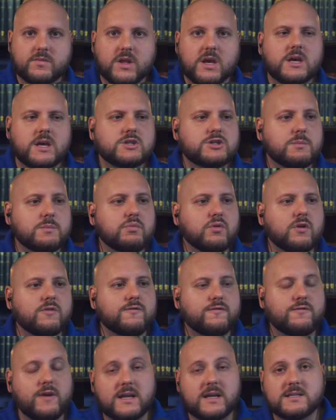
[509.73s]
to
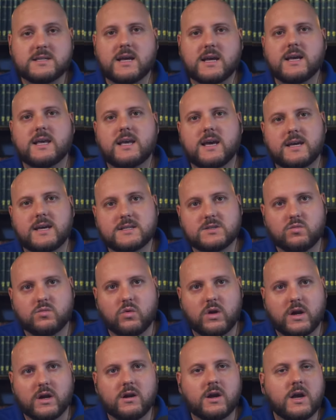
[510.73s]
prevent a case
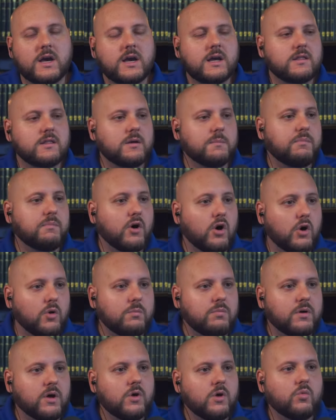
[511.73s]
where the
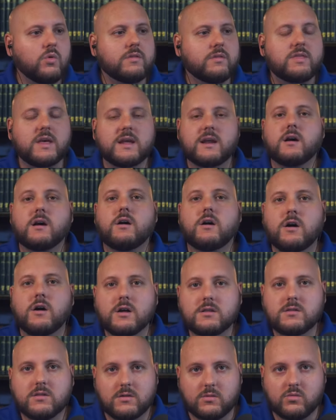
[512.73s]
Pope would then
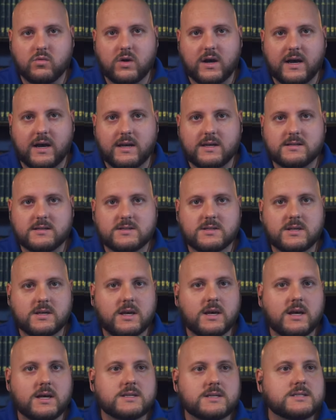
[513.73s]
authorize
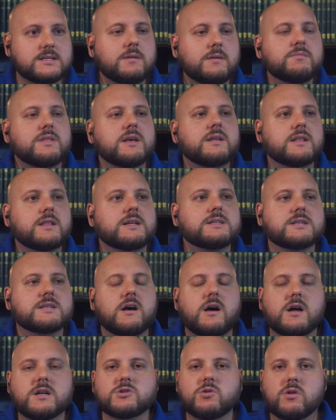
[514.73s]
something that is
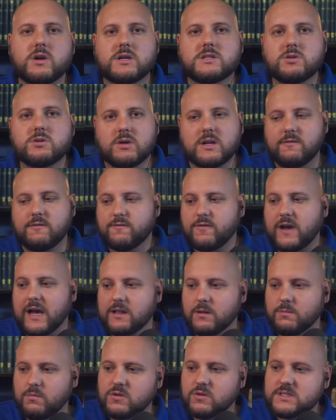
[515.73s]
contrary to an
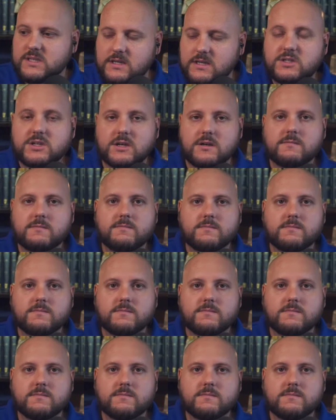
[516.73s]
infallible teaching.